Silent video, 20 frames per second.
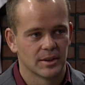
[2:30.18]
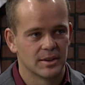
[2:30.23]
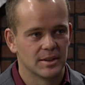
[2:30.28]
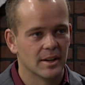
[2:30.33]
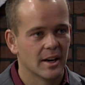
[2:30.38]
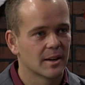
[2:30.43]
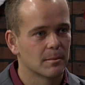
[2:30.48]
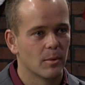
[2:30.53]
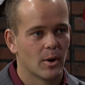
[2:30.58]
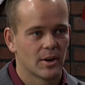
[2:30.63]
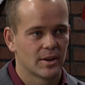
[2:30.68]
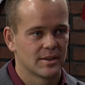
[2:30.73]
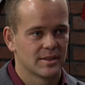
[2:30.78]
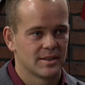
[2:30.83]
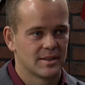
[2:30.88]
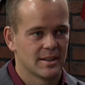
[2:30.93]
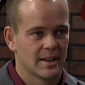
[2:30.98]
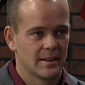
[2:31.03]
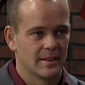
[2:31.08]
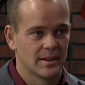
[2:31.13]
Doug Martin
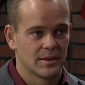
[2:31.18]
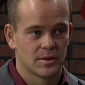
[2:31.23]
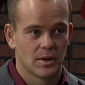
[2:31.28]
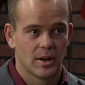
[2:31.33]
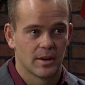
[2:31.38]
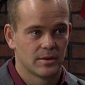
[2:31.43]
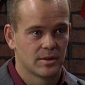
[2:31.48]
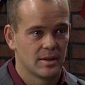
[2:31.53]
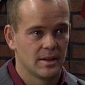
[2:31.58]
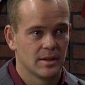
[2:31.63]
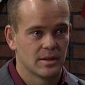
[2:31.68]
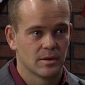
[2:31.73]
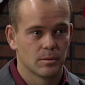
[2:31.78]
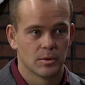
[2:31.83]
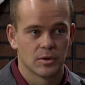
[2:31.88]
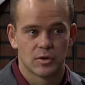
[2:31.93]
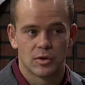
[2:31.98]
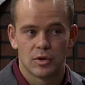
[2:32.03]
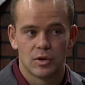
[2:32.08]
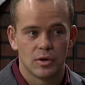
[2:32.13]
said this offseason
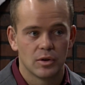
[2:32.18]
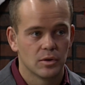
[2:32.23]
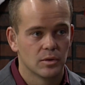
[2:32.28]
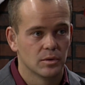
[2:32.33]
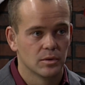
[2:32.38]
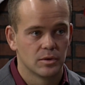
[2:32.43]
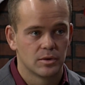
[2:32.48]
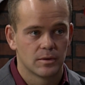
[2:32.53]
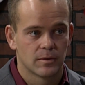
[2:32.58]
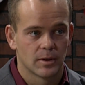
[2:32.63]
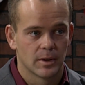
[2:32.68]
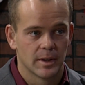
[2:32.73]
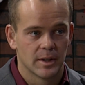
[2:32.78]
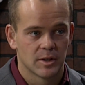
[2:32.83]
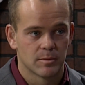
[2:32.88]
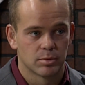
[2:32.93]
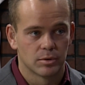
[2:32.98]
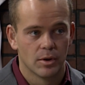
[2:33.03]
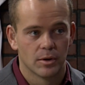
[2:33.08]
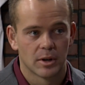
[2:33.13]
was huge for his
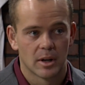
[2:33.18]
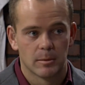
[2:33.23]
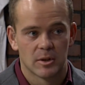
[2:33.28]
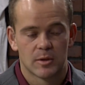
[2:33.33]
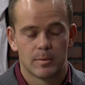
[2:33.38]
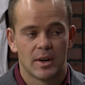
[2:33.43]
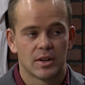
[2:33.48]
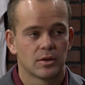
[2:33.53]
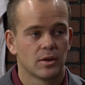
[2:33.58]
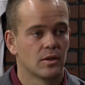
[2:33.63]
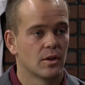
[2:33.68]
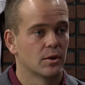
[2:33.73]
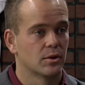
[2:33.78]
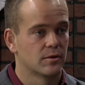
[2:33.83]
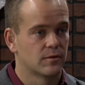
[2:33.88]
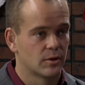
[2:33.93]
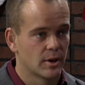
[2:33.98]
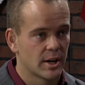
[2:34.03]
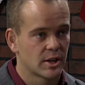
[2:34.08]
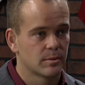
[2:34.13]
program, especially those
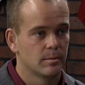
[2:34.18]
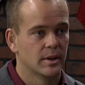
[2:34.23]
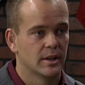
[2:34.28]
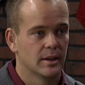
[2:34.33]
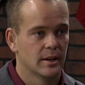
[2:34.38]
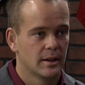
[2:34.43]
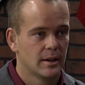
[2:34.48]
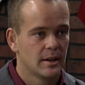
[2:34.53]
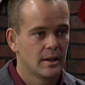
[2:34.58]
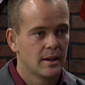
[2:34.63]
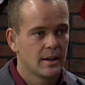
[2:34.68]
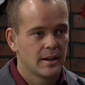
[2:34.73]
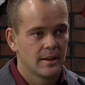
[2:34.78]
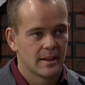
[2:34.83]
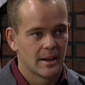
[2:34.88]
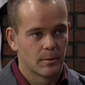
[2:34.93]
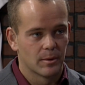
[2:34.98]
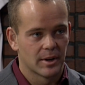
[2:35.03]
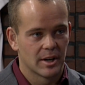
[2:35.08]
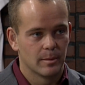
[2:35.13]
freshmen
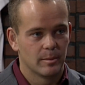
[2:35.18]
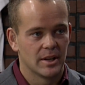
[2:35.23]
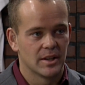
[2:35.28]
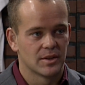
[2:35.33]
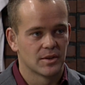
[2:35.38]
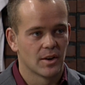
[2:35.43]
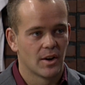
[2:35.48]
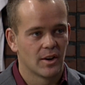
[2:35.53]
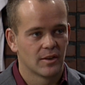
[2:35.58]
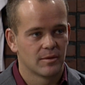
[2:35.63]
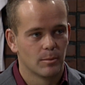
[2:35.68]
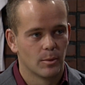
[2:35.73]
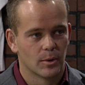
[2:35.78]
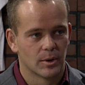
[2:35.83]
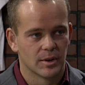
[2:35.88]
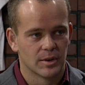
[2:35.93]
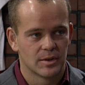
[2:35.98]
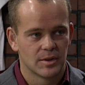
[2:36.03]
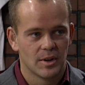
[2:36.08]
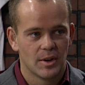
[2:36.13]
that were going to be
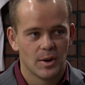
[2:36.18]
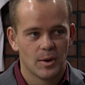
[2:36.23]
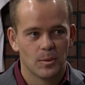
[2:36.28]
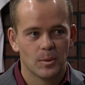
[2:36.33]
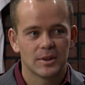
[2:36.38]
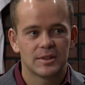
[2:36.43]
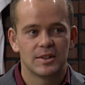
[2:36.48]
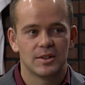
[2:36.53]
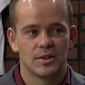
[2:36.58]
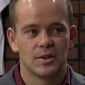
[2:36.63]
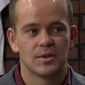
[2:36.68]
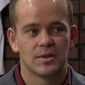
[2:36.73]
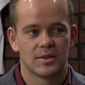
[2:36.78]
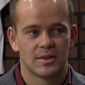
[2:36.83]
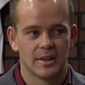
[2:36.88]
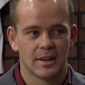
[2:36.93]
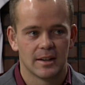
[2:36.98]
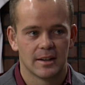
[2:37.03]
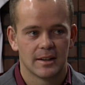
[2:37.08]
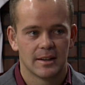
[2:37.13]
sophomores. What did you
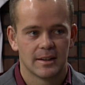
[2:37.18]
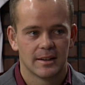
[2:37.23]
see?